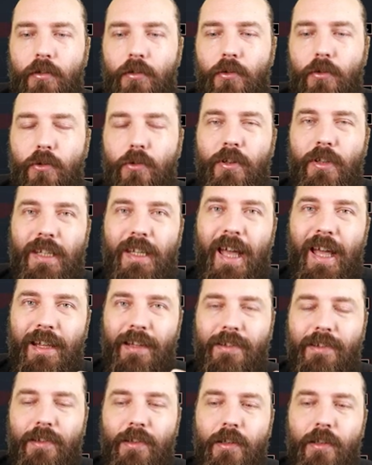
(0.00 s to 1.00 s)
or the
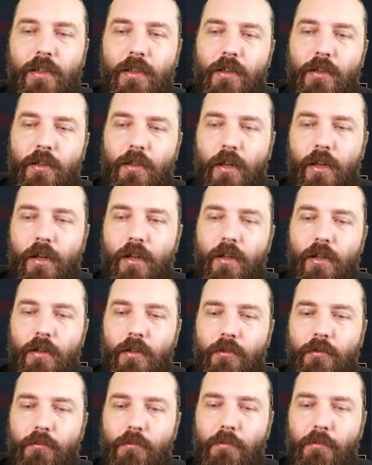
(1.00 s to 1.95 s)
anti uh,